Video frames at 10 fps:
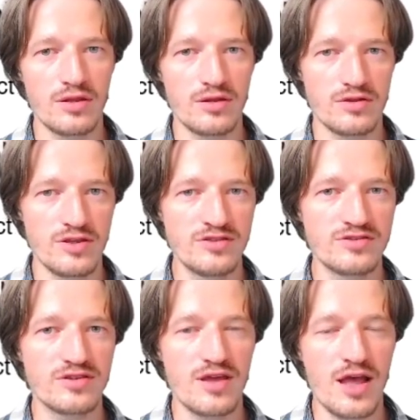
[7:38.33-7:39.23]

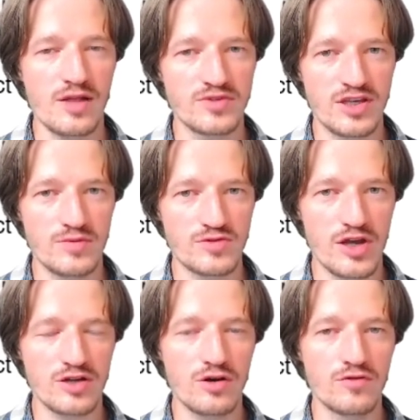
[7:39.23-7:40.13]
This helps keep
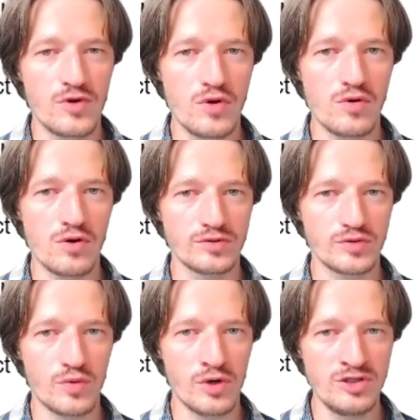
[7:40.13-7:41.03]
track of who
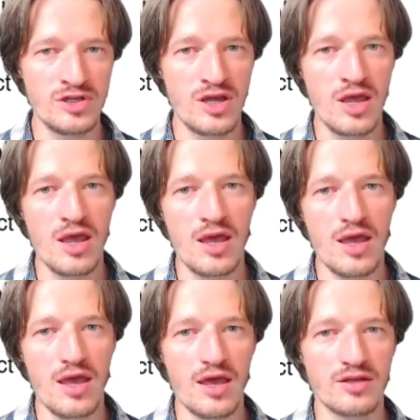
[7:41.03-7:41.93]
owns what
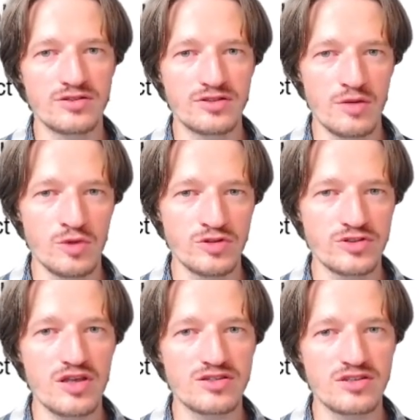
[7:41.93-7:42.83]
and doubles
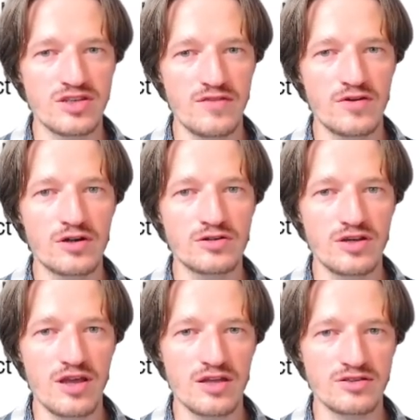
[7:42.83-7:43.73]
as a safeguard
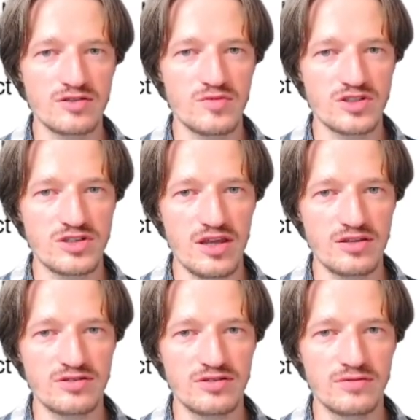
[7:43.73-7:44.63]
against
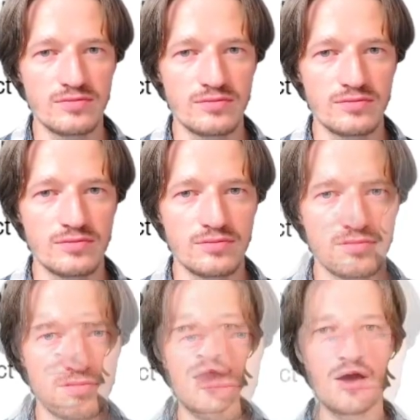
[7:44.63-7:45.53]
mistakes.
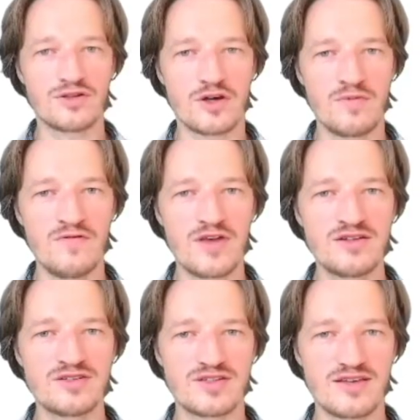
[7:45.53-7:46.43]
On top of
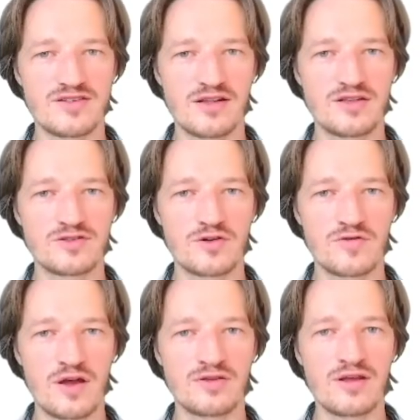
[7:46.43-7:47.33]
that, Tessia lets you
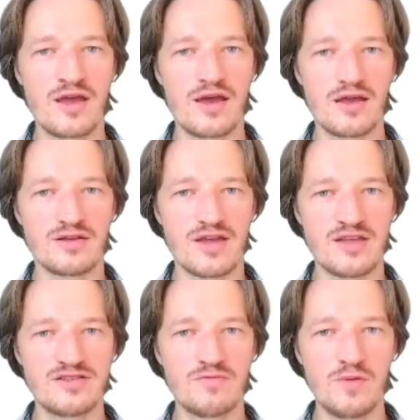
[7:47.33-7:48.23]
run an
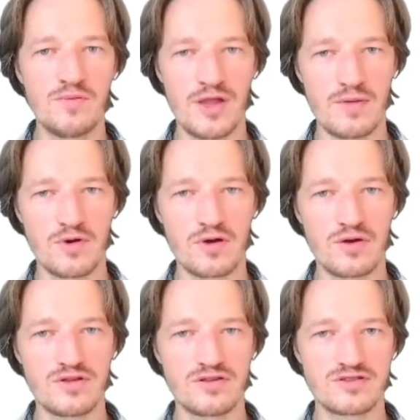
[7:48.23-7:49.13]
Ansible playbook
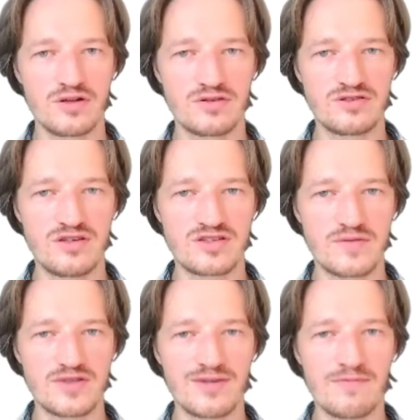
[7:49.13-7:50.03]
on the installed
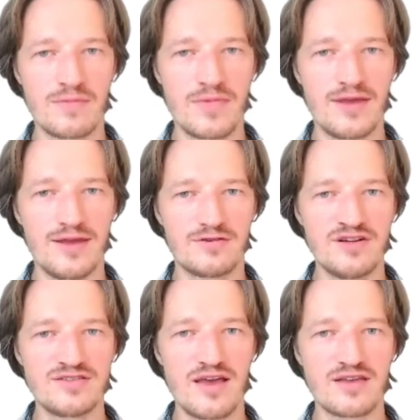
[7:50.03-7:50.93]
systems. Here
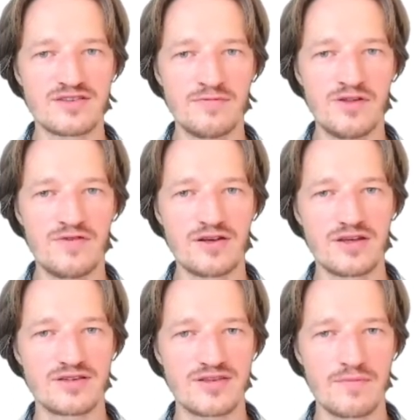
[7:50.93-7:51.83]
is a simplified
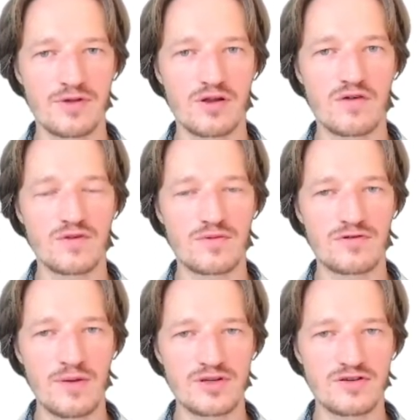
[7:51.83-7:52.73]
example of a
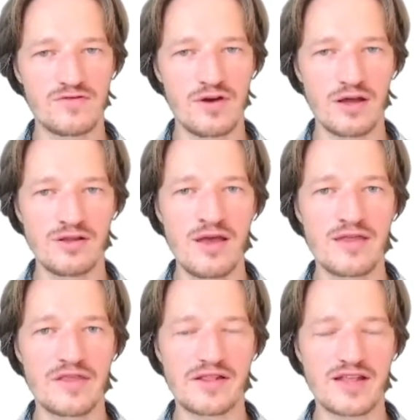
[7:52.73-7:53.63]
parameter file
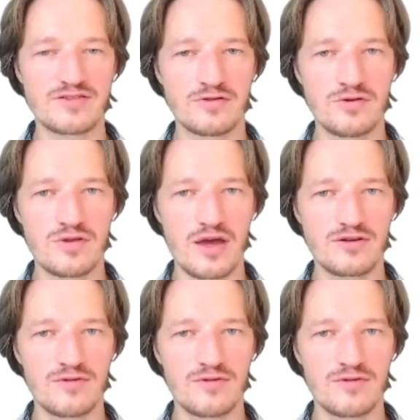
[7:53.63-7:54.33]
that lets you do that.